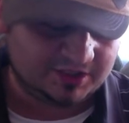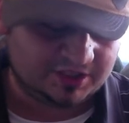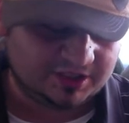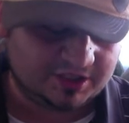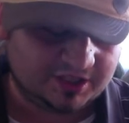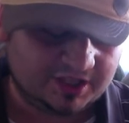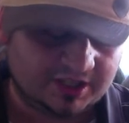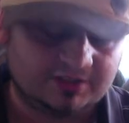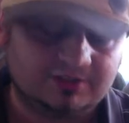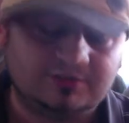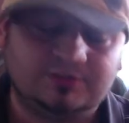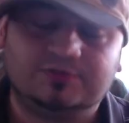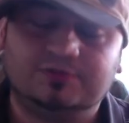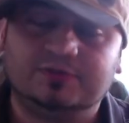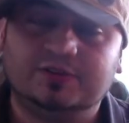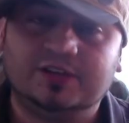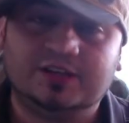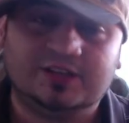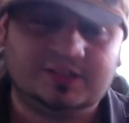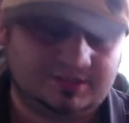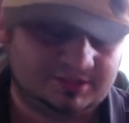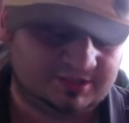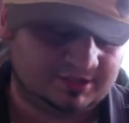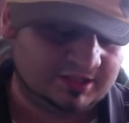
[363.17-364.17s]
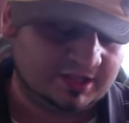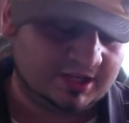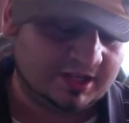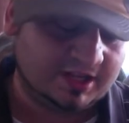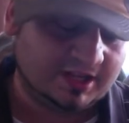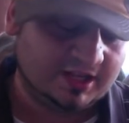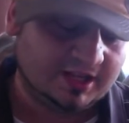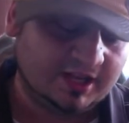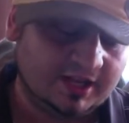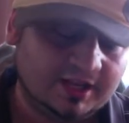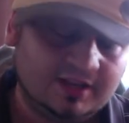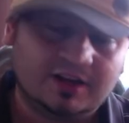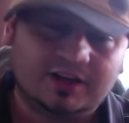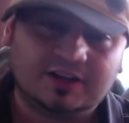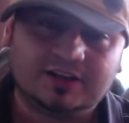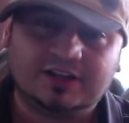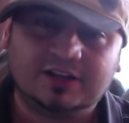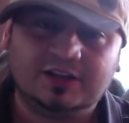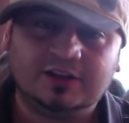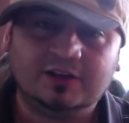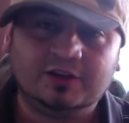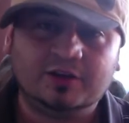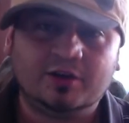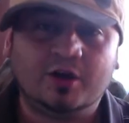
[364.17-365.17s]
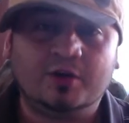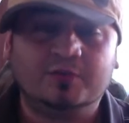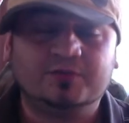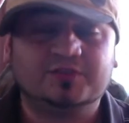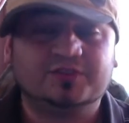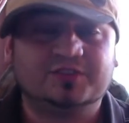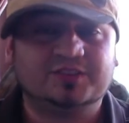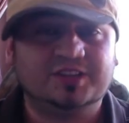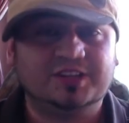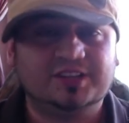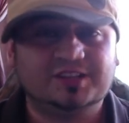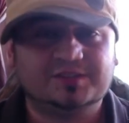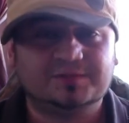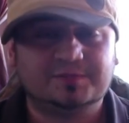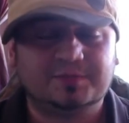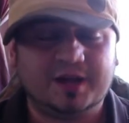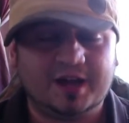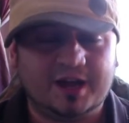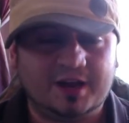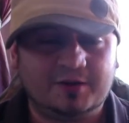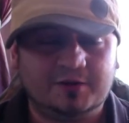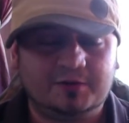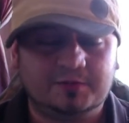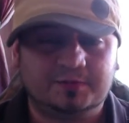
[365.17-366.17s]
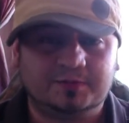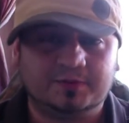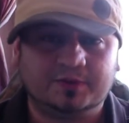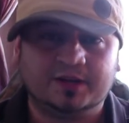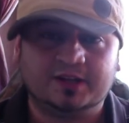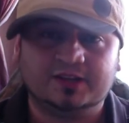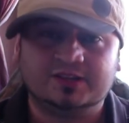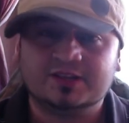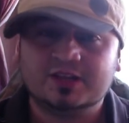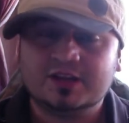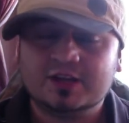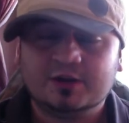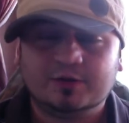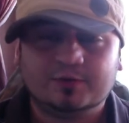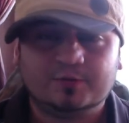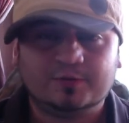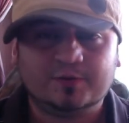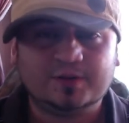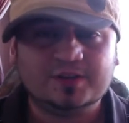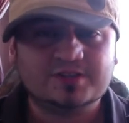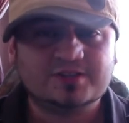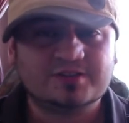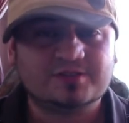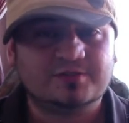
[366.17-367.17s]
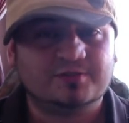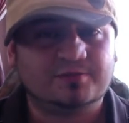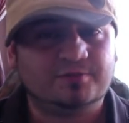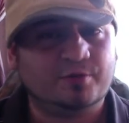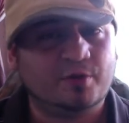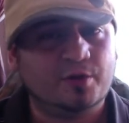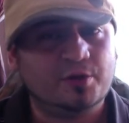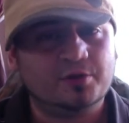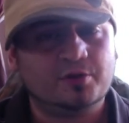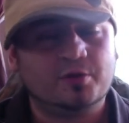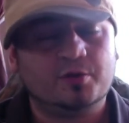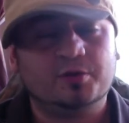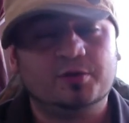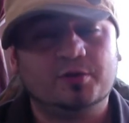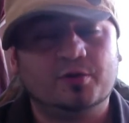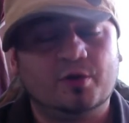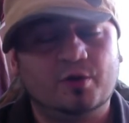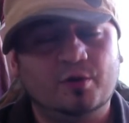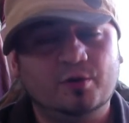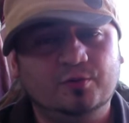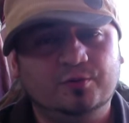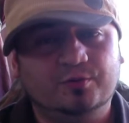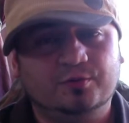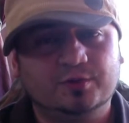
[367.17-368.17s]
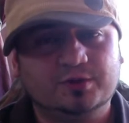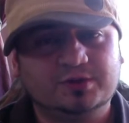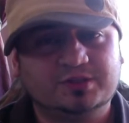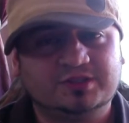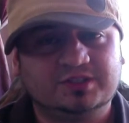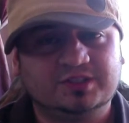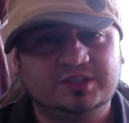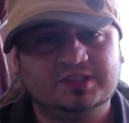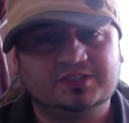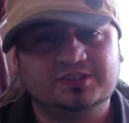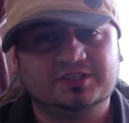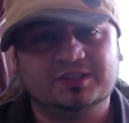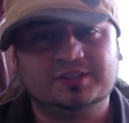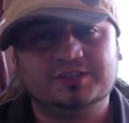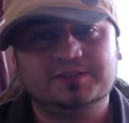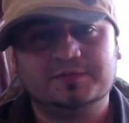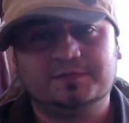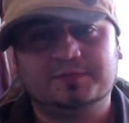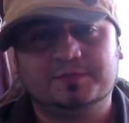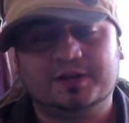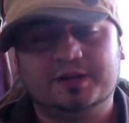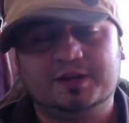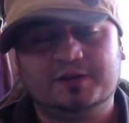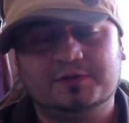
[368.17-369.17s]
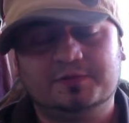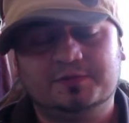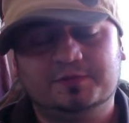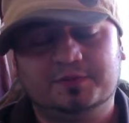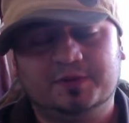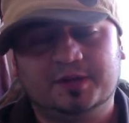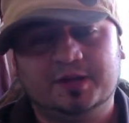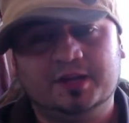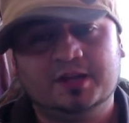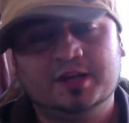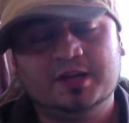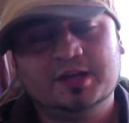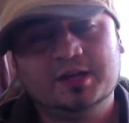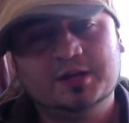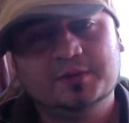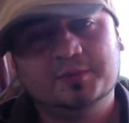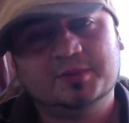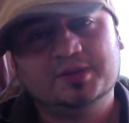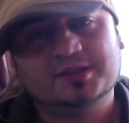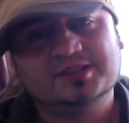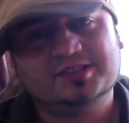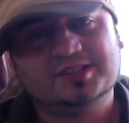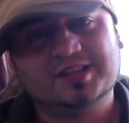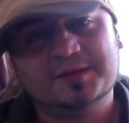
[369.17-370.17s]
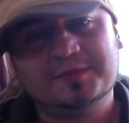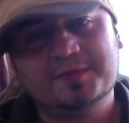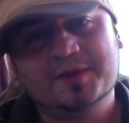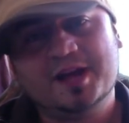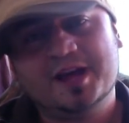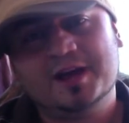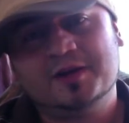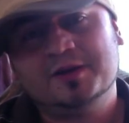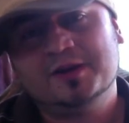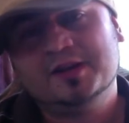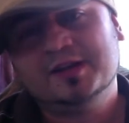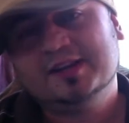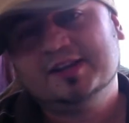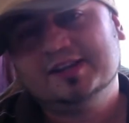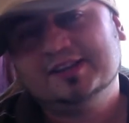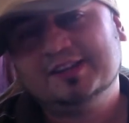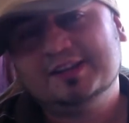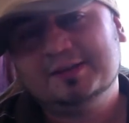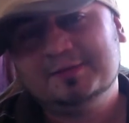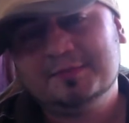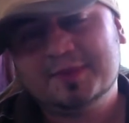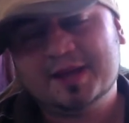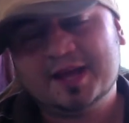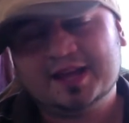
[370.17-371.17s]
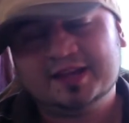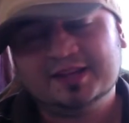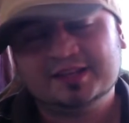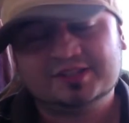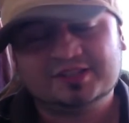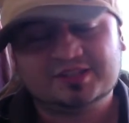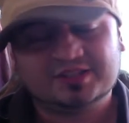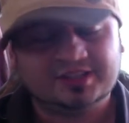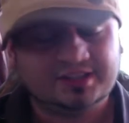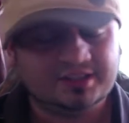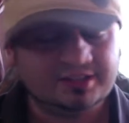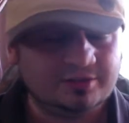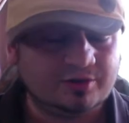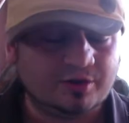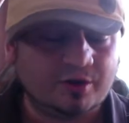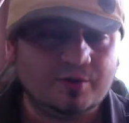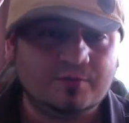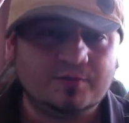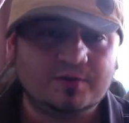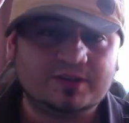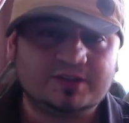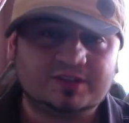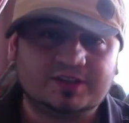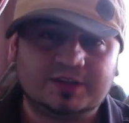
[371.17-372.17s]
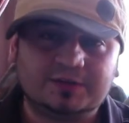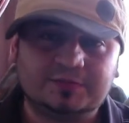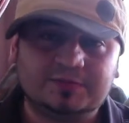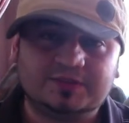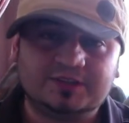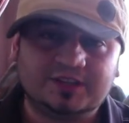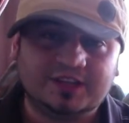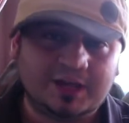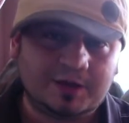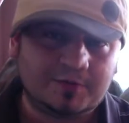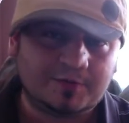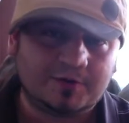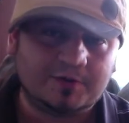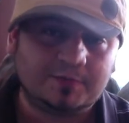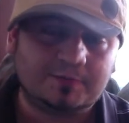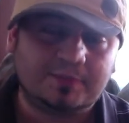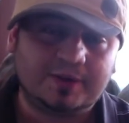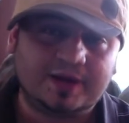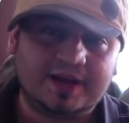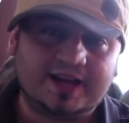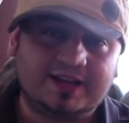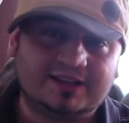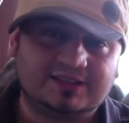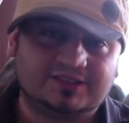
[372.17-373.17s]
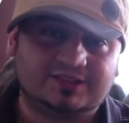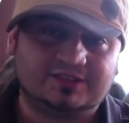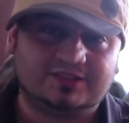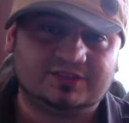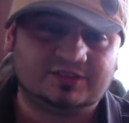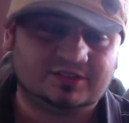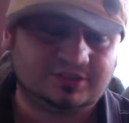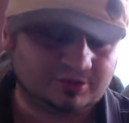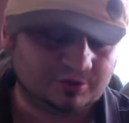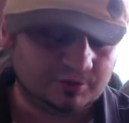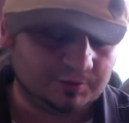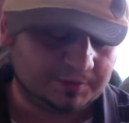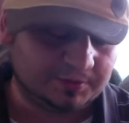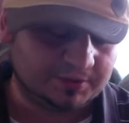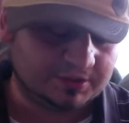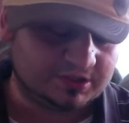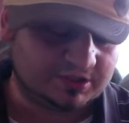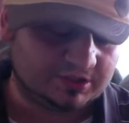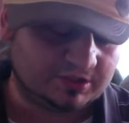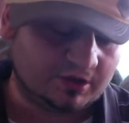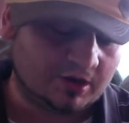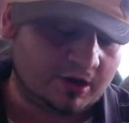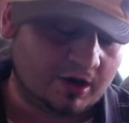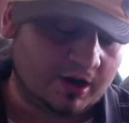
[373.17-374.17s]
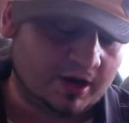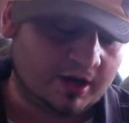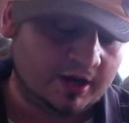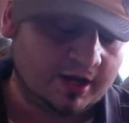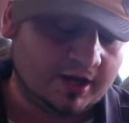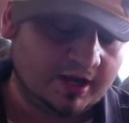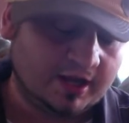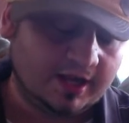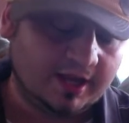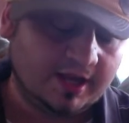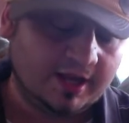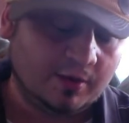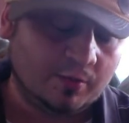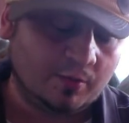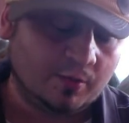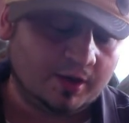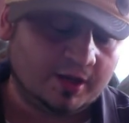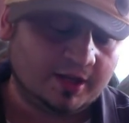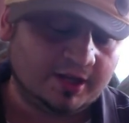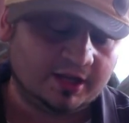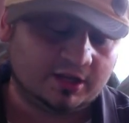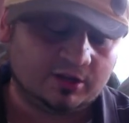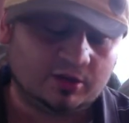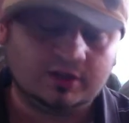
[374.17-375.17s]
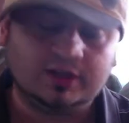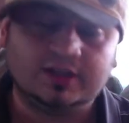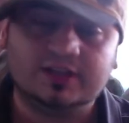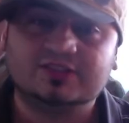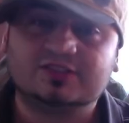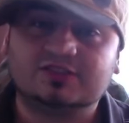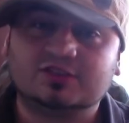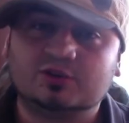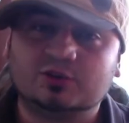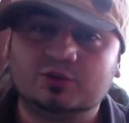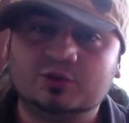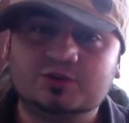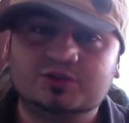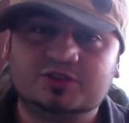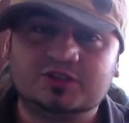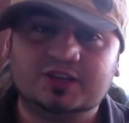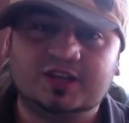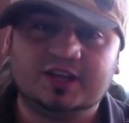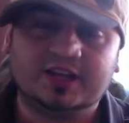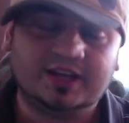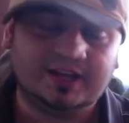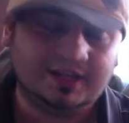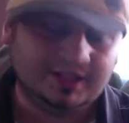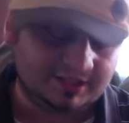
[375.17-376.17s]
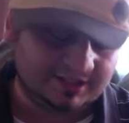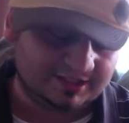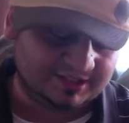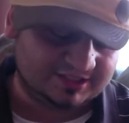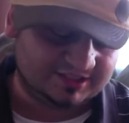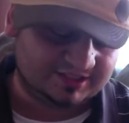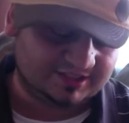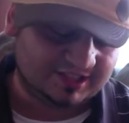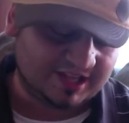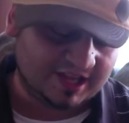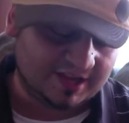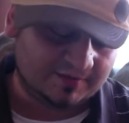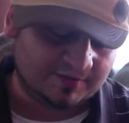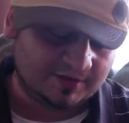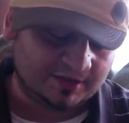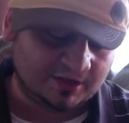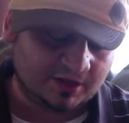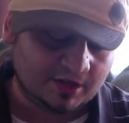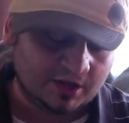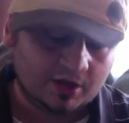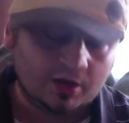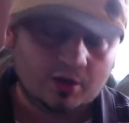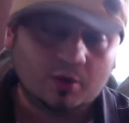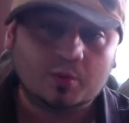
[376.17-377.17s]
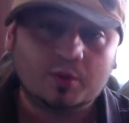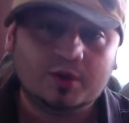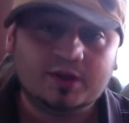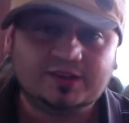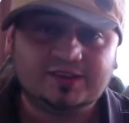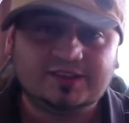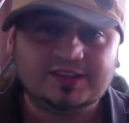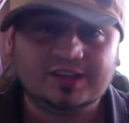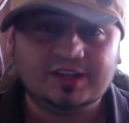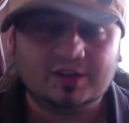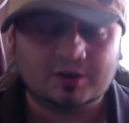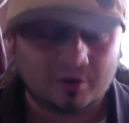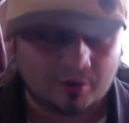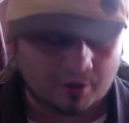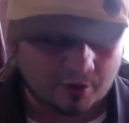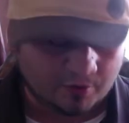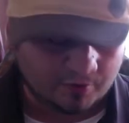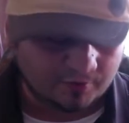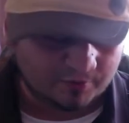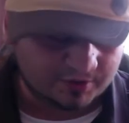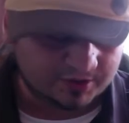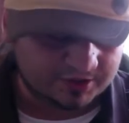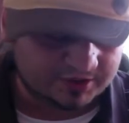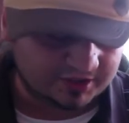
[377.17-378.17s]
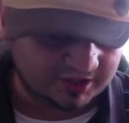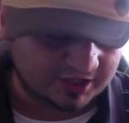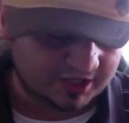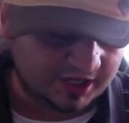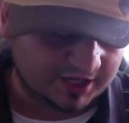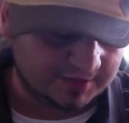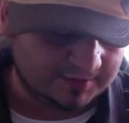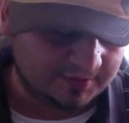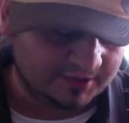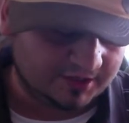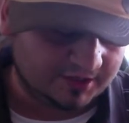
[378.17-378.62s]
shots faced, and killing off 6 power plays. Revenge of the Fallen going 0 for 6 on their power play, but somehow they managed in overtime to get one past the Superstar and win it. It's Kuzi 87 with the overtime